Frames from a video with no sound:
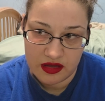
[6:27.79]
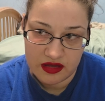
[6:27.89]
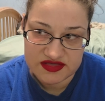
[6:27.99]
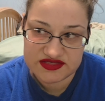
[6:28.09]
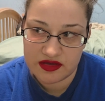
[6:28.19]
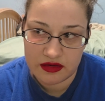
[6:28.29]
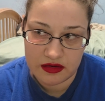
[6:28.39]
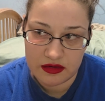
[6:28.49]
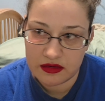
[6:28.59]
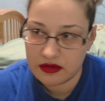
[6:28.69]

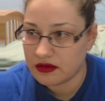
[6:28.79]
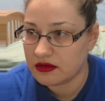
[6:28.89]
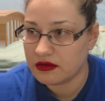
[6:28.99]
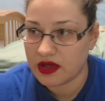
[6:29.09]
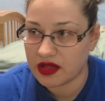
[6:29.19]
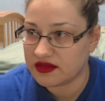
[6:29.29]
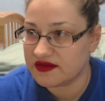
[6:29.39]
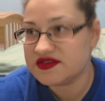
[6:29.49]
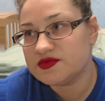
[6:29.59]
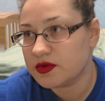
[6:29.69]
So at
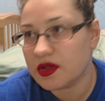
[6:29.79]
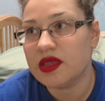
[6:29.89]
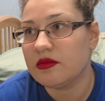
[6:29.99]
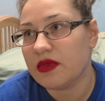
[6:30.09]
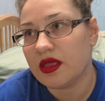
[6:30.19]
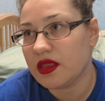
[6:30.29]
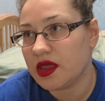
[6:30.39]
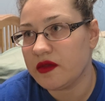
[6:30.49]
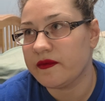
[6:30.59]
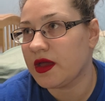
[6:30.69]
this point in my
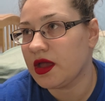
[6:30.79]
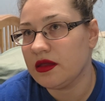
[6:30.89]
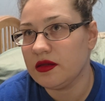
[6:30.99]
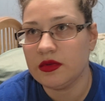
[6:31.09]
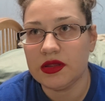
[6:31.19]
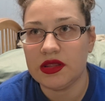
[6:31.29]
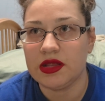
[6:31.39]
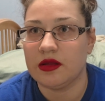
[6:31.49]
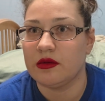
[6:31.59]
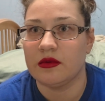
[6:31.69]
life, I really
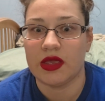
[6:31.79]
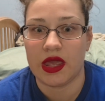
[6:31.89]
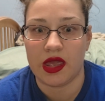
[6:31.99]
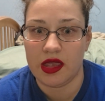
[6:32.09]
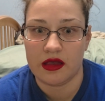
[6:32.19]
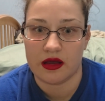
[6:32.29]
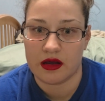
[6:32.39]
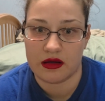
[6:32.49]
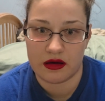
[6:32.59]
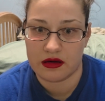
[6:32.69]
don't
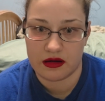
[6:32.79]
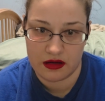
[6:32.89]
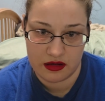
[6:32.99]
care.